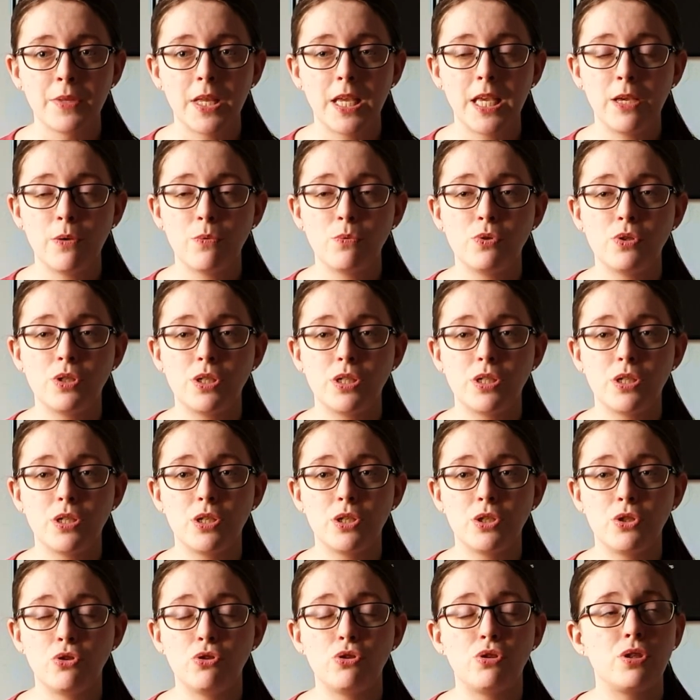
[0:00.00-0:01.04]
It was
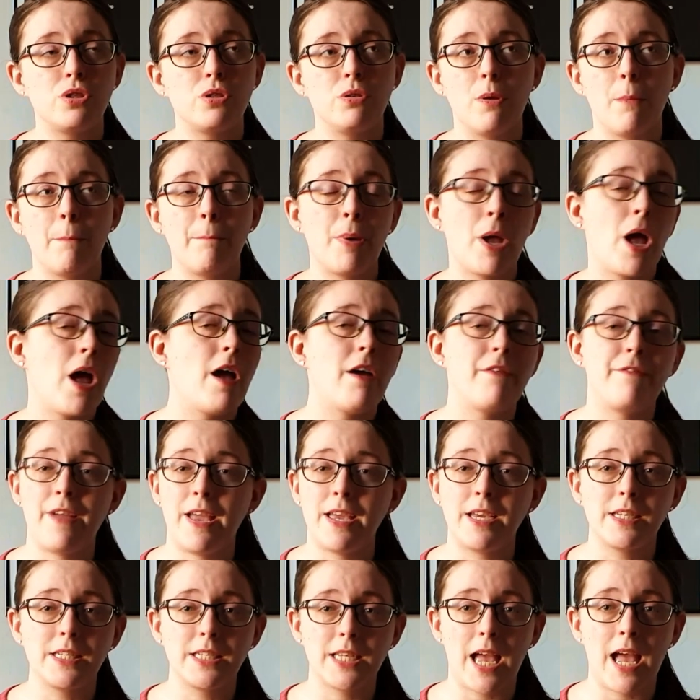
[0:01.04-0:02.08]
just
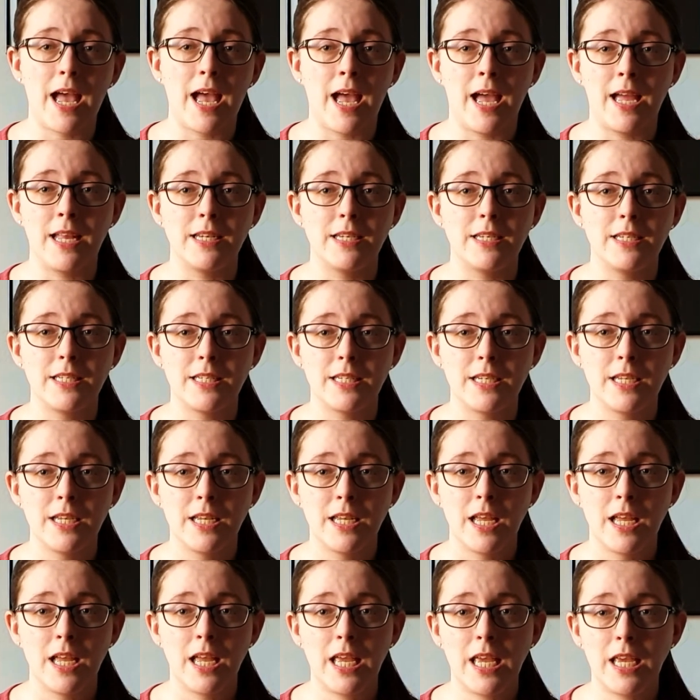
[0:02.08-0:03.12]
perfect, and
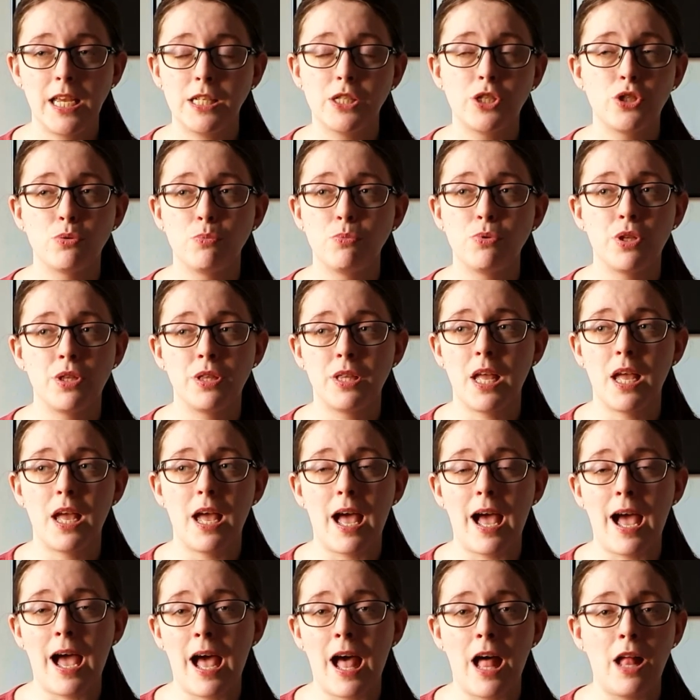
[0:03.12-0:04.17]
it's something that
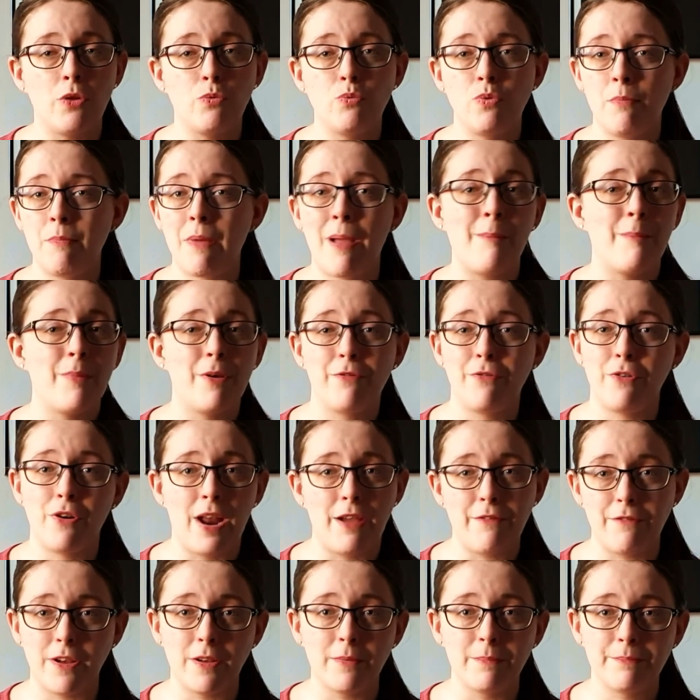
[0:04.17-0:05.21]
I'll remember
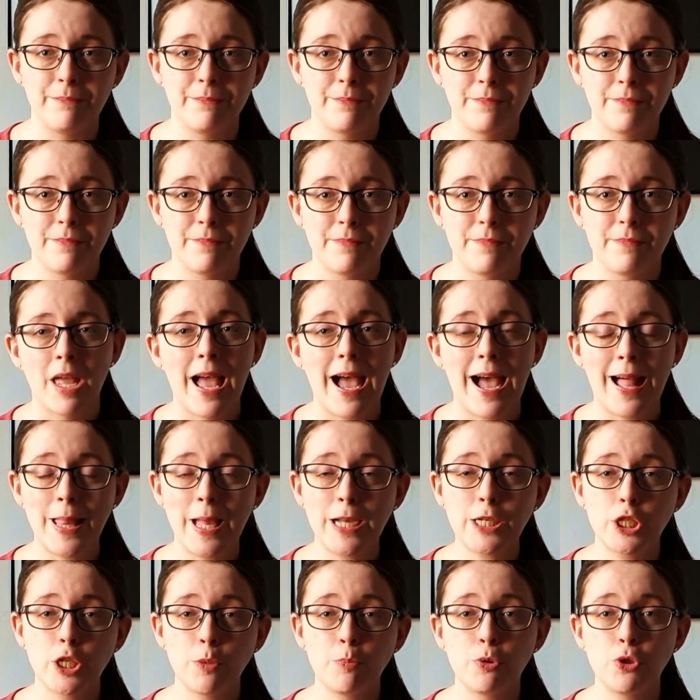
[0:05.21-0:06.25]
forever. I'll
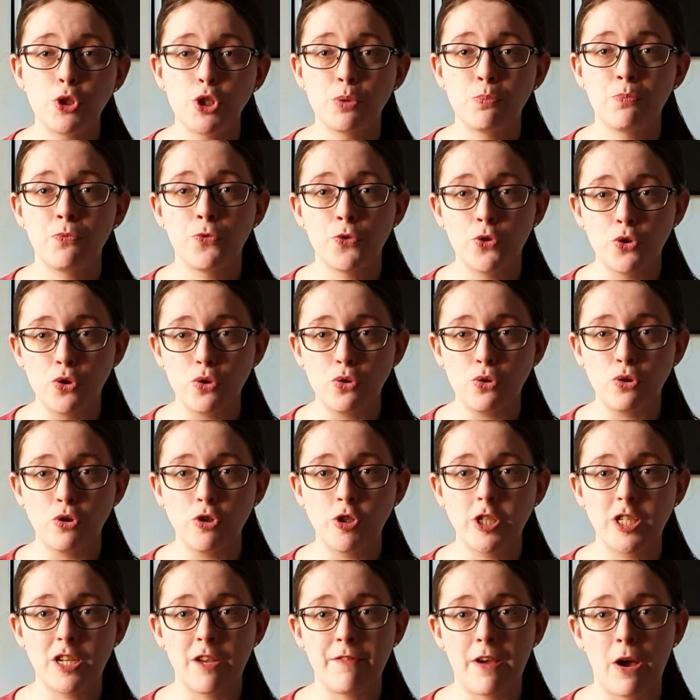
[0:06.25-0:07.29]
actually put some
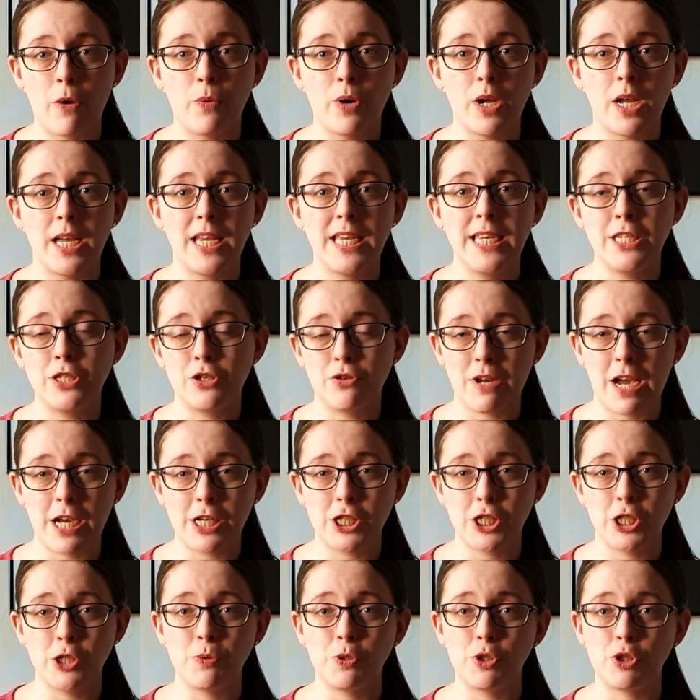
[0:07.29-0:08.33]
photos of our
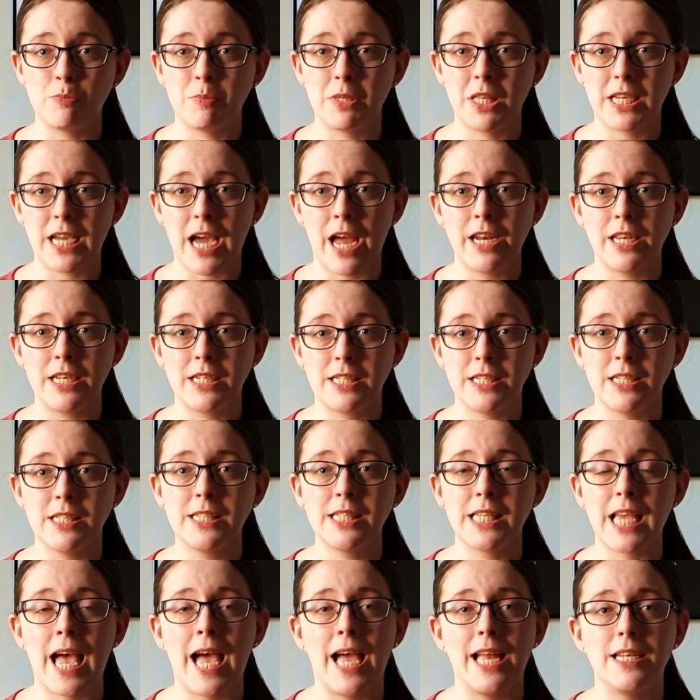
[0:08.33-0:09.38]
interactions with some of the
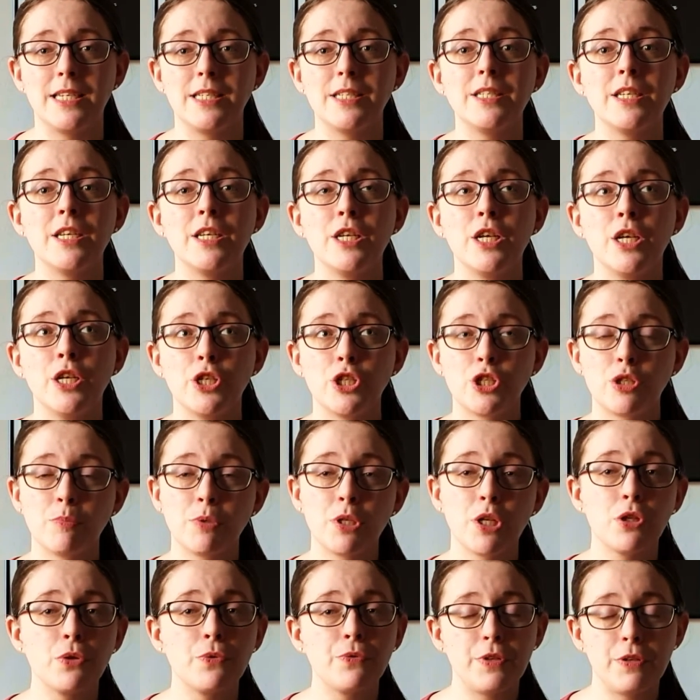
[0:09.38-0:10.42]
characters and some of
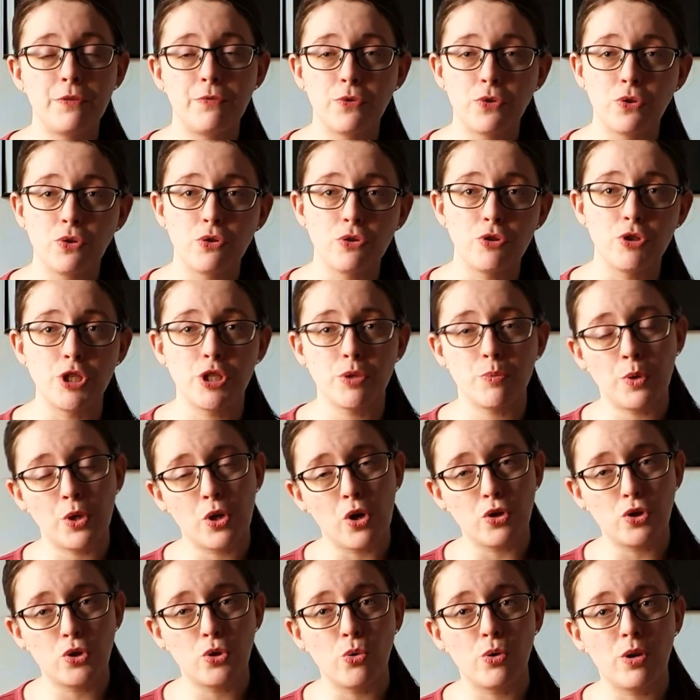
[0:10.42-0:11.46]
the lovely photos that we
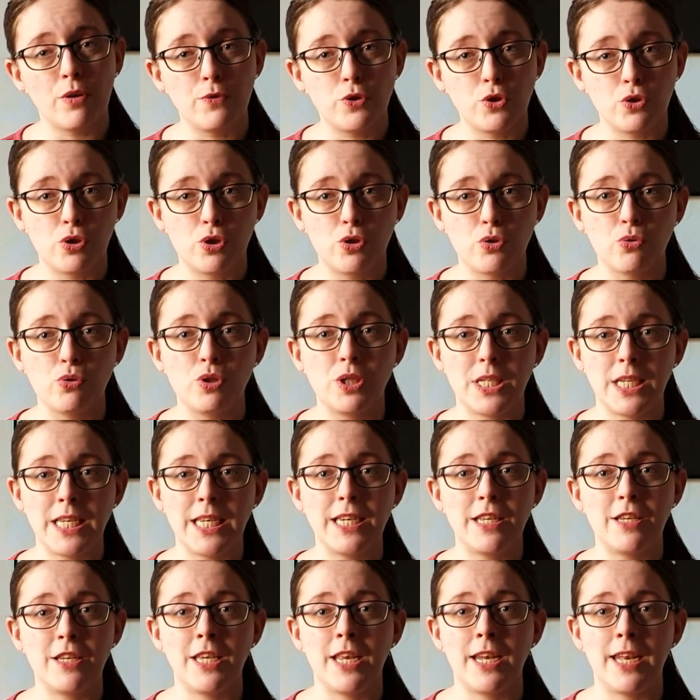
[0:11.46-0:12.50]
got took of just us
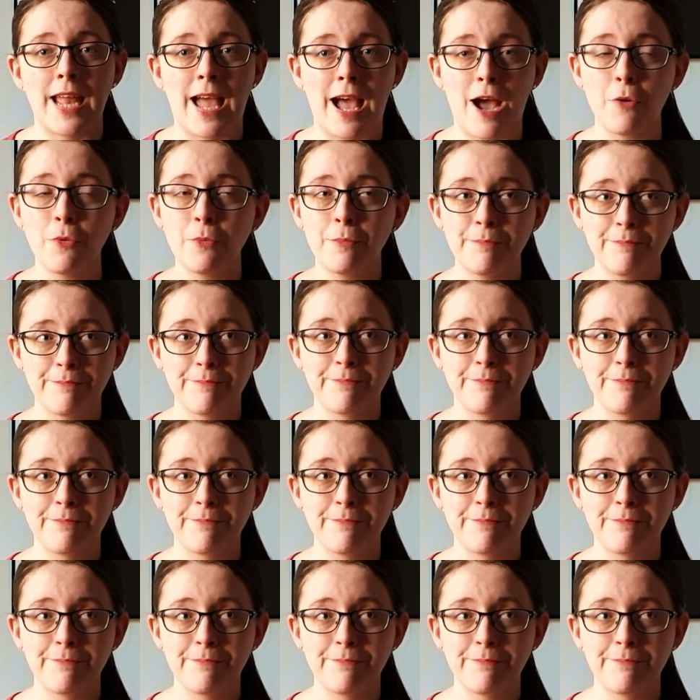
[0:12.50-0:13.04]
in here now.